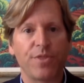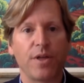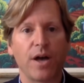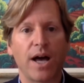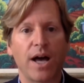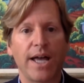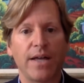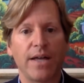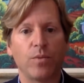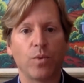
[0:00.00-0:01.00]

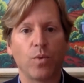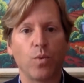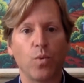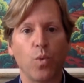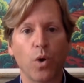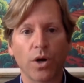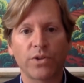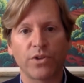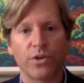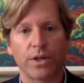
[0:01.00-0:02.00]
I
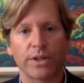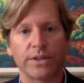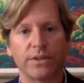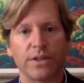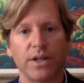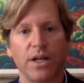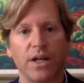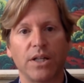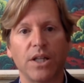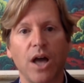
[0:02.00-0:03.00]
worked on
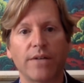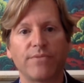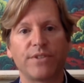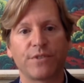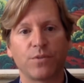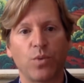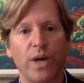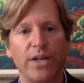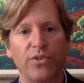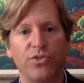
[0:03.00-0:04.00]
a lot of different
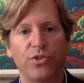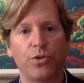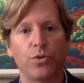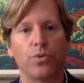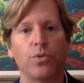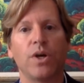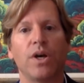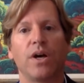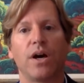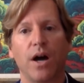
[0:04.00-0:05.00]
ways to
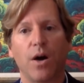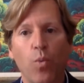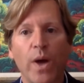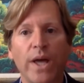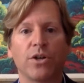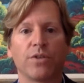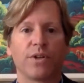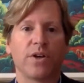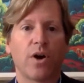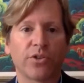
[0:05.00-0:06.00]
win over
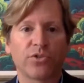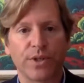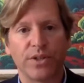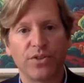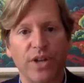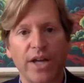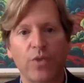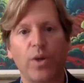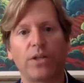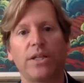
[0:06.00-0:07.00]
the Austrians. And I
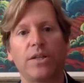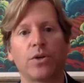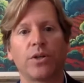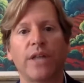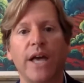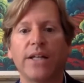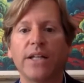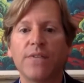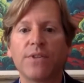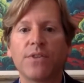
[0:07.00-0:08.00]
quickly learned that
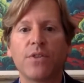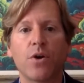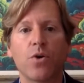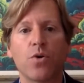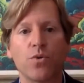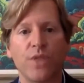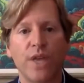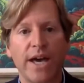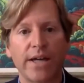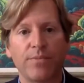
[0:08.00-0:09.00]
even though they
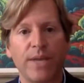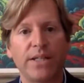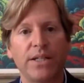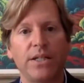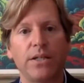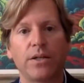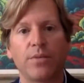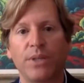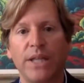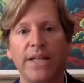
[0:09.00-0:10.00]
had many
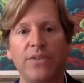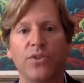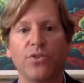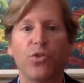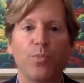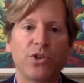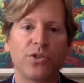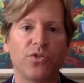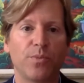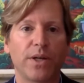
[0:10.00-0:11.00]
complaints and
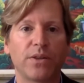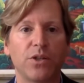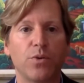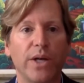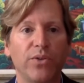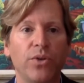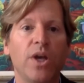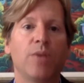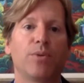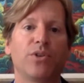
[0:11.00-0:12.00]
suspicions about the US,
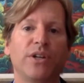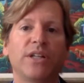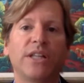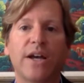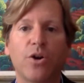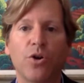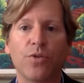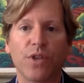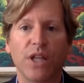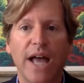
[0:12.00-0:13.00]
particularly
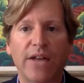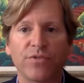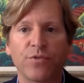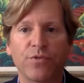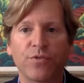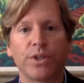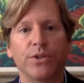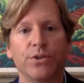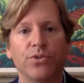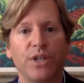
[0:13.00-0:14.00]
over the last 4
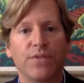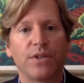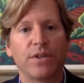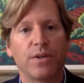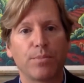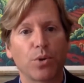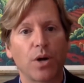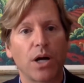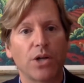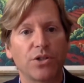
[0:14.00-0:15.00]
years, given the
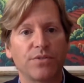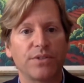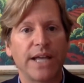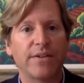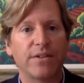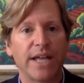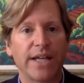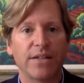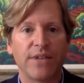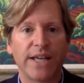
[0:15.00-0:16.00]
barrage of
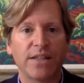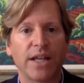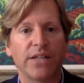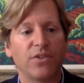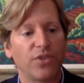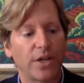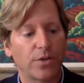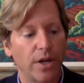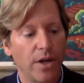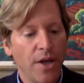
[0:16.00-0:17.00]
negative headlines, et
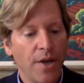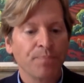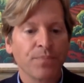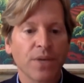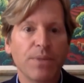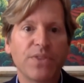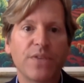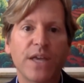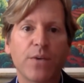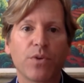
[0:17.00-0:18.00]
cetera, but
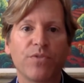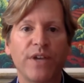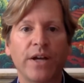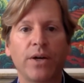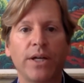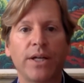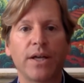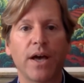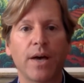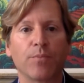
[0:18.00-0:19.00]
that they were very
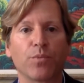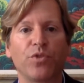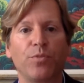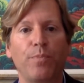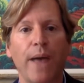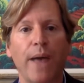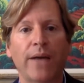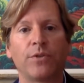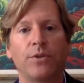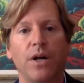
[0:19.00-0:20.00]

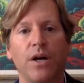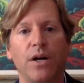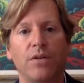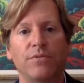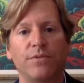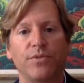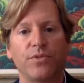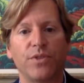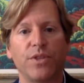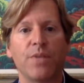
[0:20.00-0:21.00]
respectful of
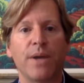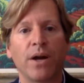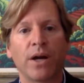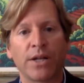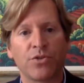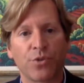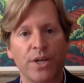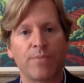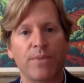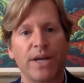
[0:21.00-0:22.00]
the American
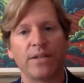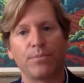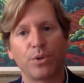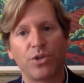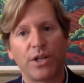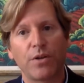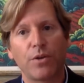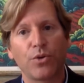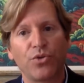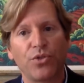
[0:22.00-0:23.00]
dream, and in
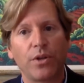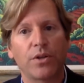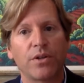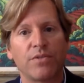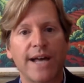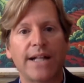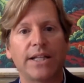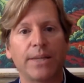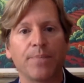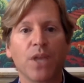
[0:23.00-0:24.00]
particular, Silicon Valley.